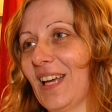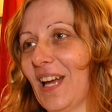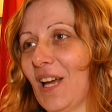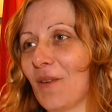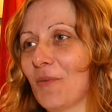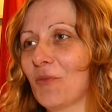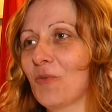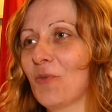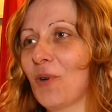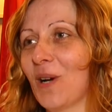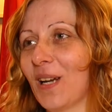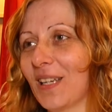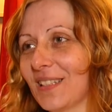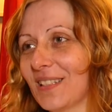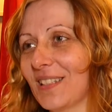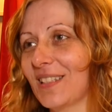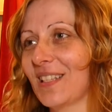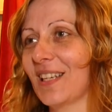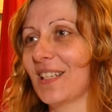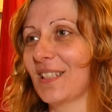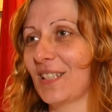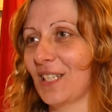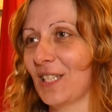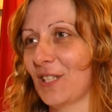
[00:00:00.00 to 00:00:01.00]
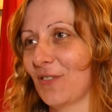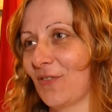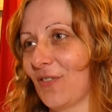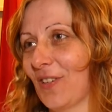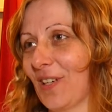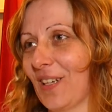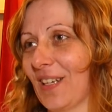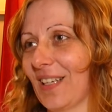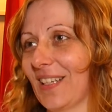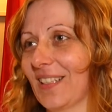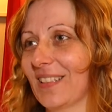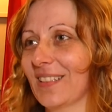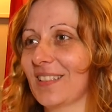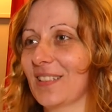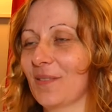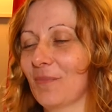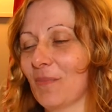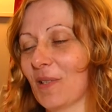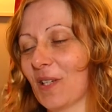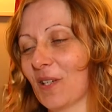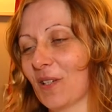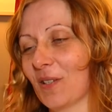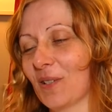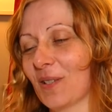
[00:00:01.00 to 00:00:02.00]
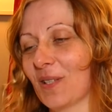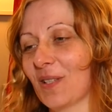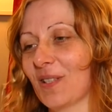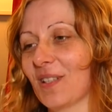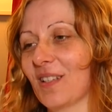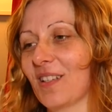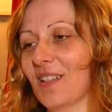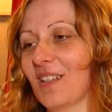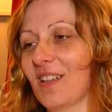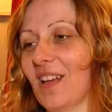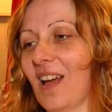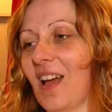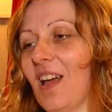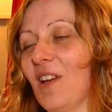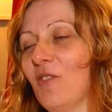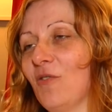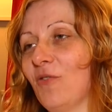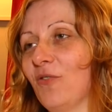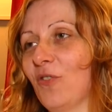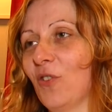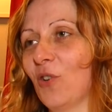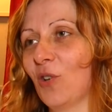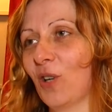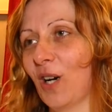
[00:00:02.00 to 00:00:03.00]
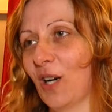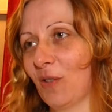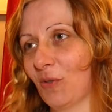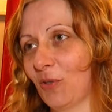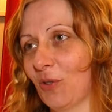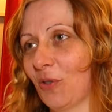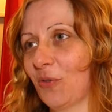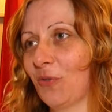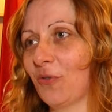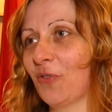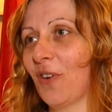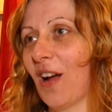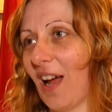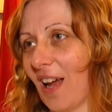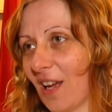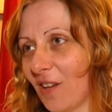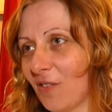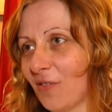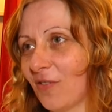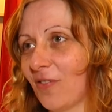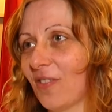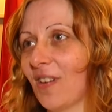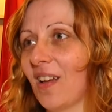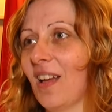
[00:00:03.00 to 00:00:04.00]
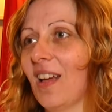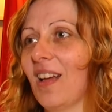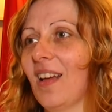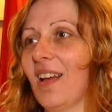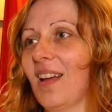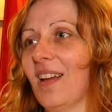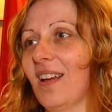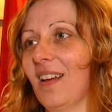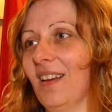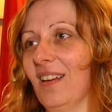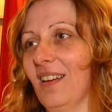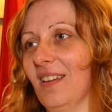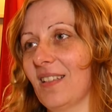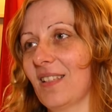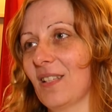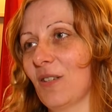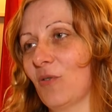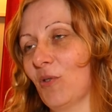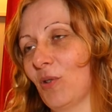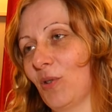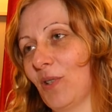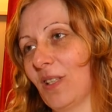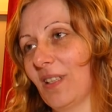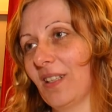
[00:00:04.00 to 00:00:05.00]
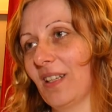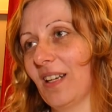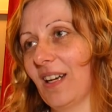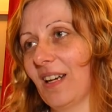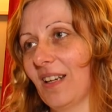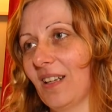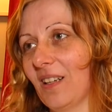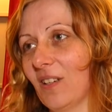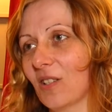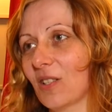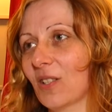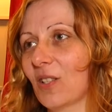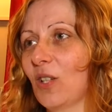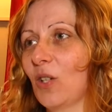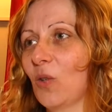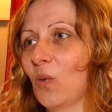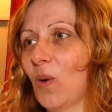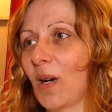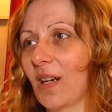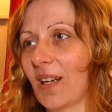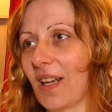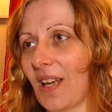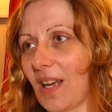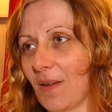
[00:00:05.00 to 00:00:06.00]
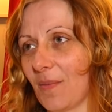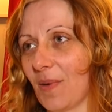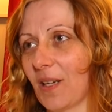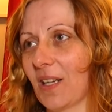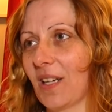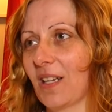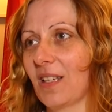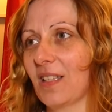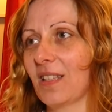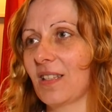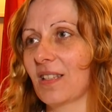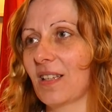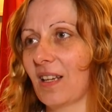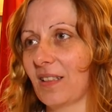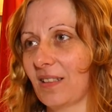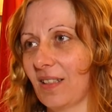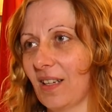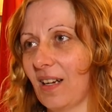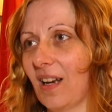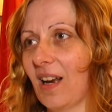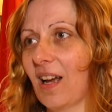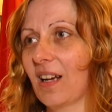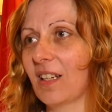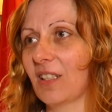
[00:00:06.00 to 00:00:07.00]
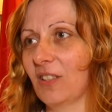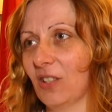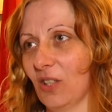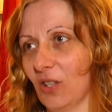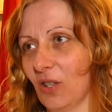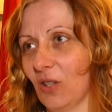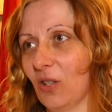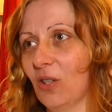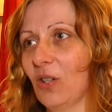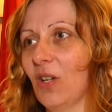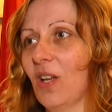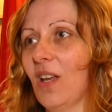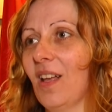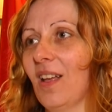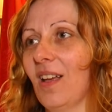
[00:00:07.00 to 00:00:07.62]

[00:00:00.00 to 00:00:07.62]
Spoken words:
I'm quite satisfied because I have 4 out of 5. So already I lost only one game against Katia Lachno.